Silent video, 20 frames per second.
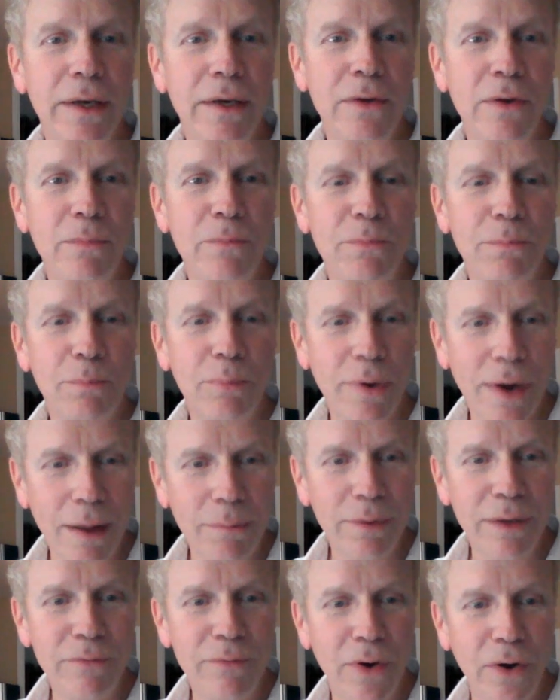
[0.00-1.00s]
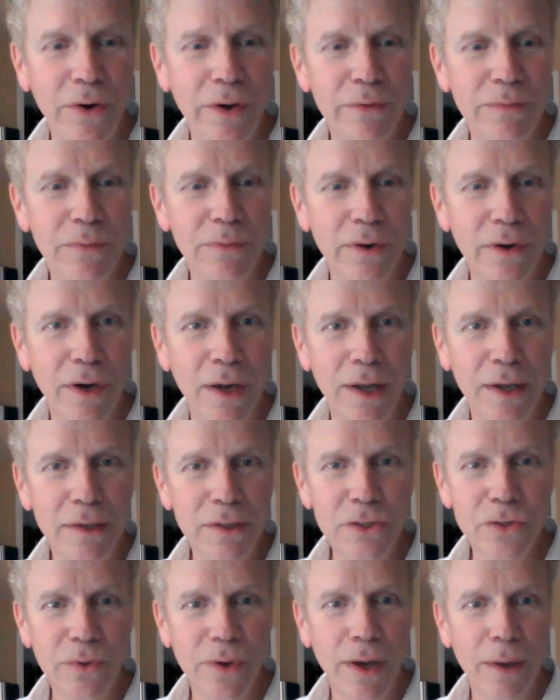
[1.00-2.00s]
who probably voted for uh,
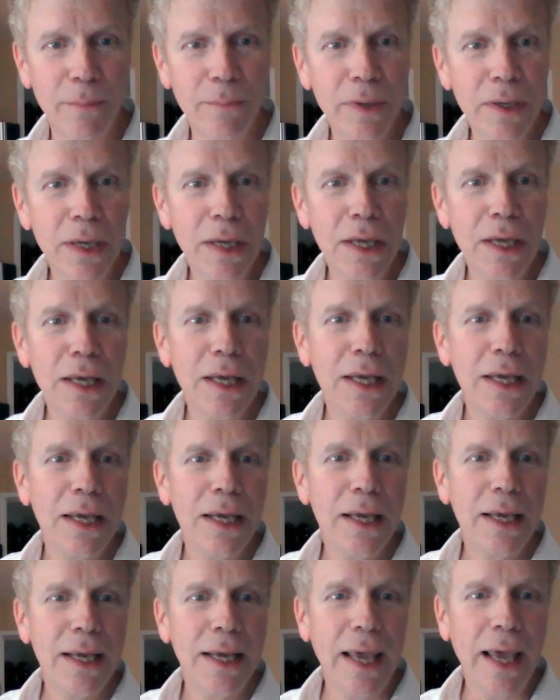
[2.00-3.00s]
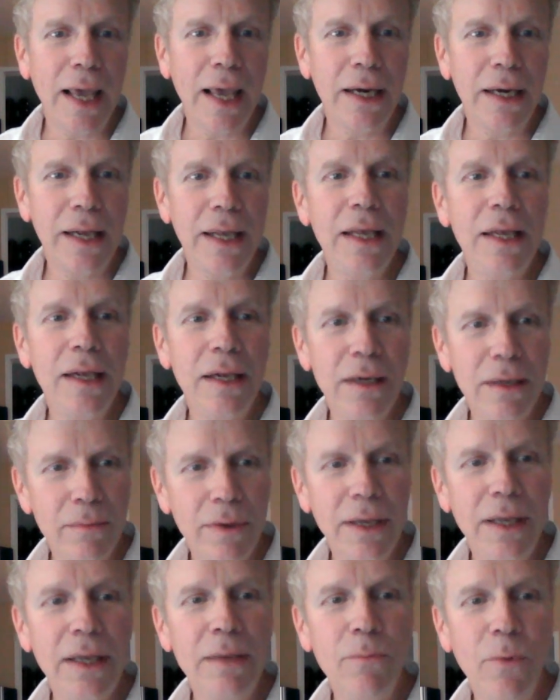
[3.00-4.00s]
Trump, and he
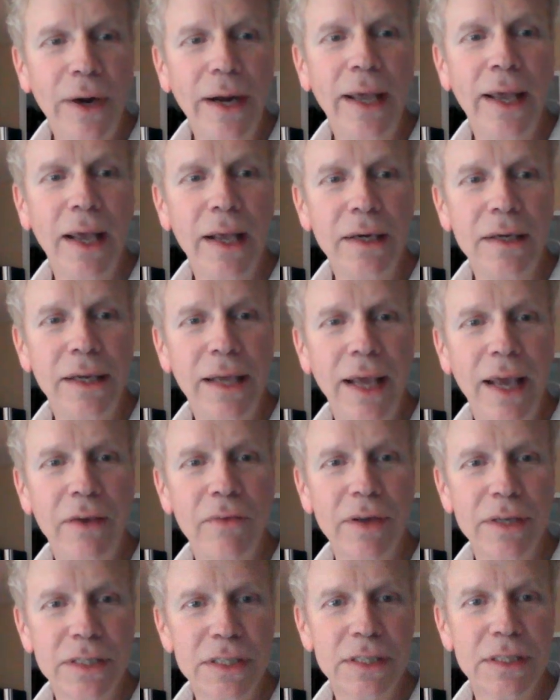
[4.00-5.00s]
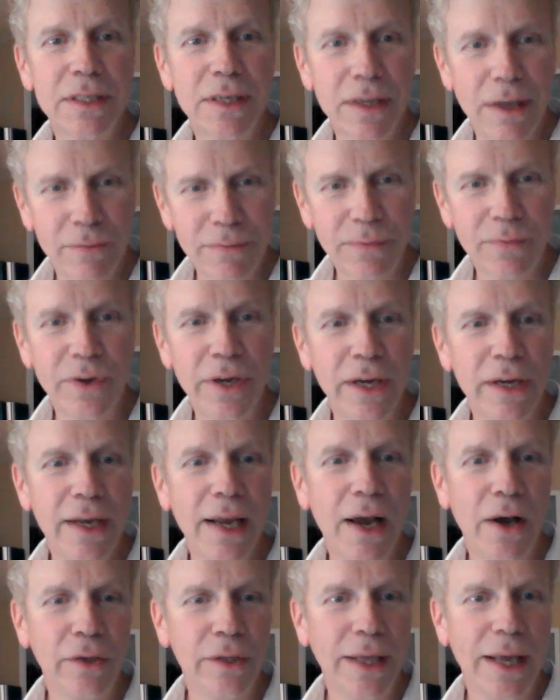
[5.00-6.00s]
he went ahead and gave us a free
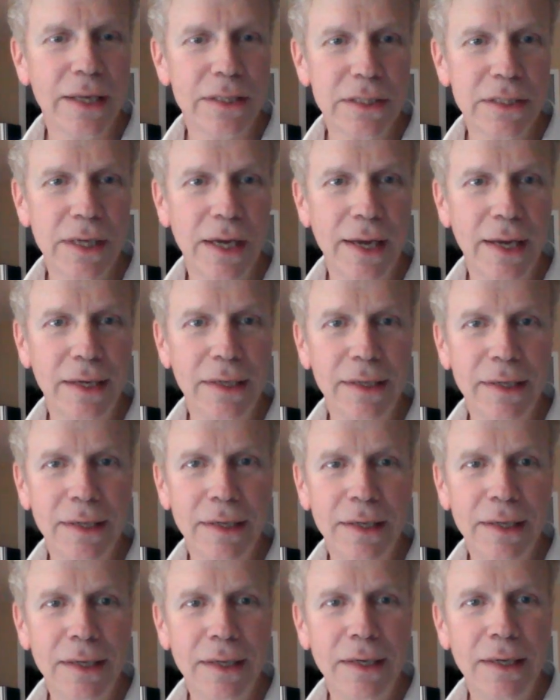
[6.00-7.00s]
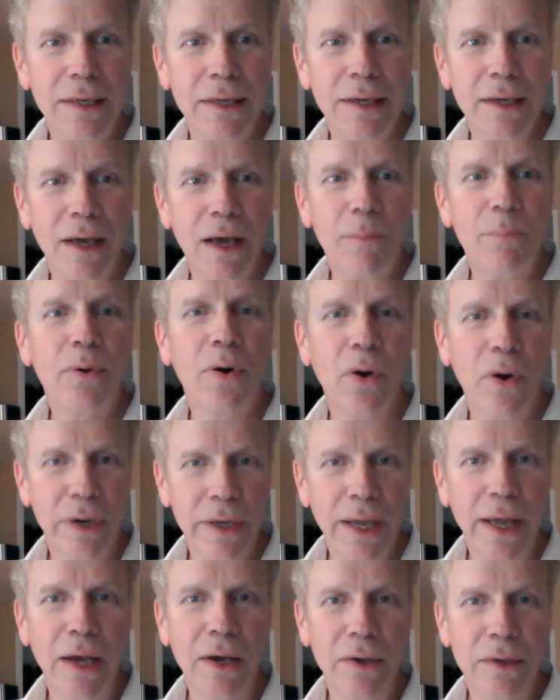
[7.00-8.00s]
account last night, a pro
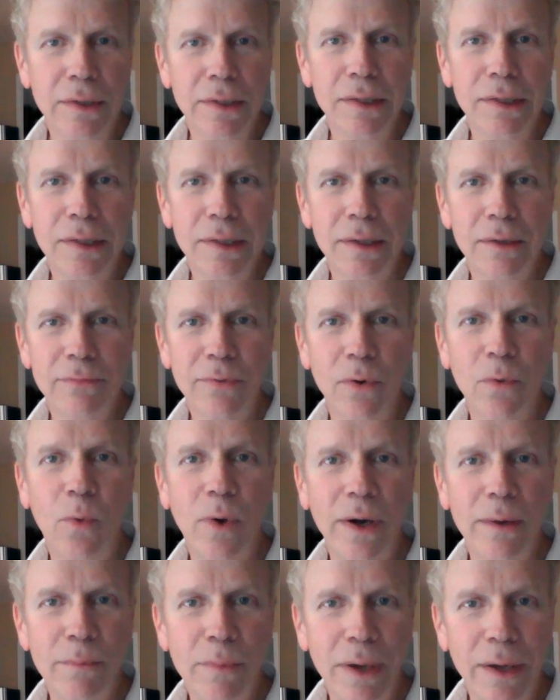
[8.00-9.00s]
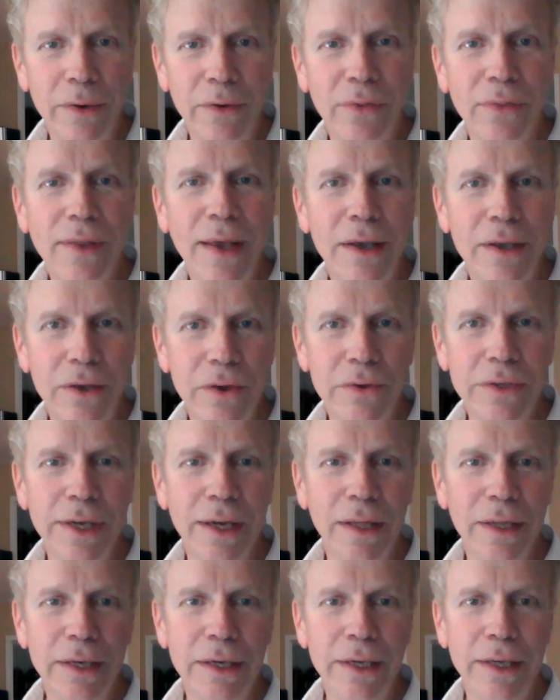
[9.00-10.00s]
account for one month. Thank you,
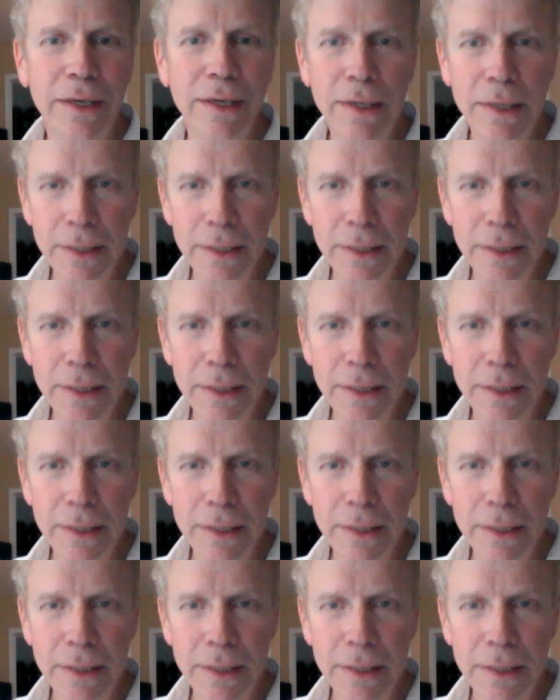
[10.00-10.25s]
Tiddly-D.